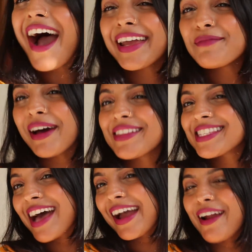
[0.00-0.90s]
I am
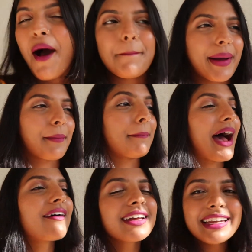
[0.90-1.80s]
outside on my
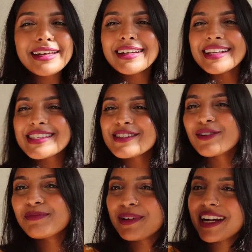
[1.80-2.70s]
balcony. It's
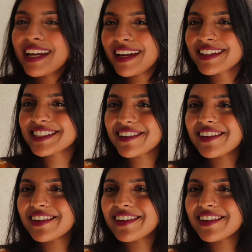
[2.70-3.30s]
so pretty. I'll show